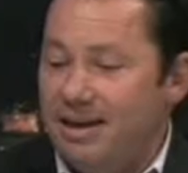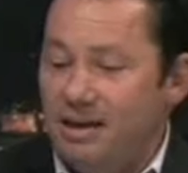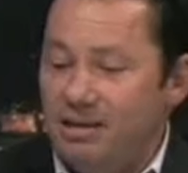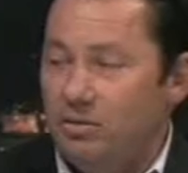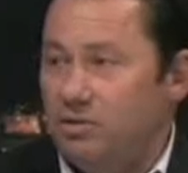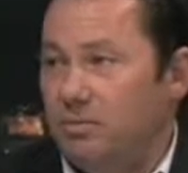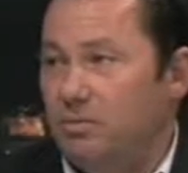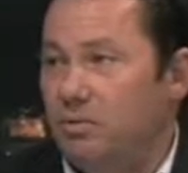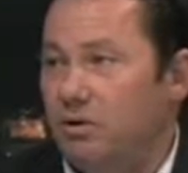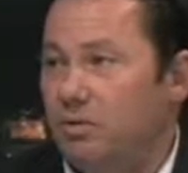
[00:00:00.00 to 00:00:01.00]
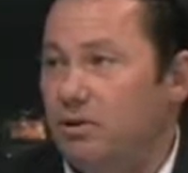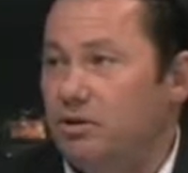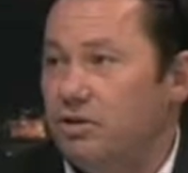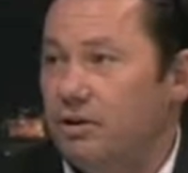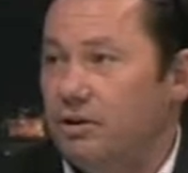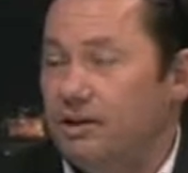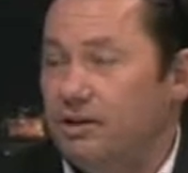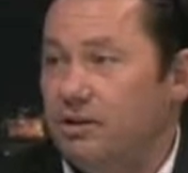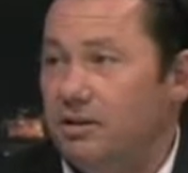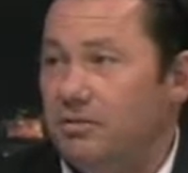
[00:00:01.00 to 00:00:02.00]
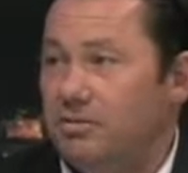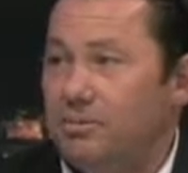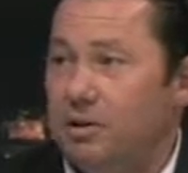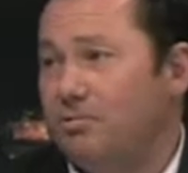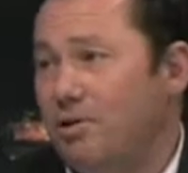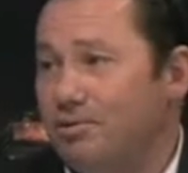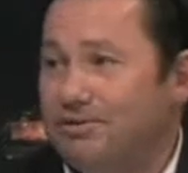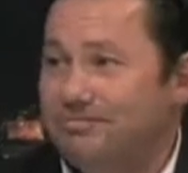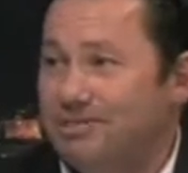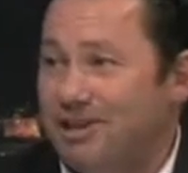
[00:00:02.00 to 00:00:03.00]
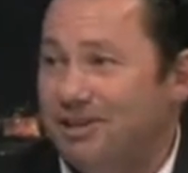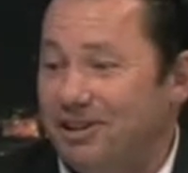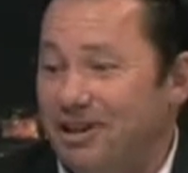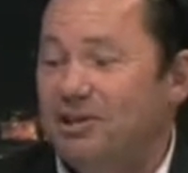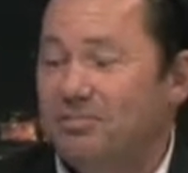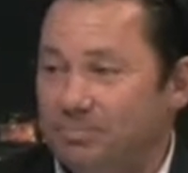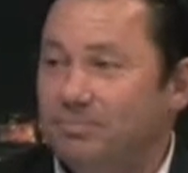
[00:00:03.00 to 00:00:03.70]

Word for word: And that was the point at which I exited from one role and started the other.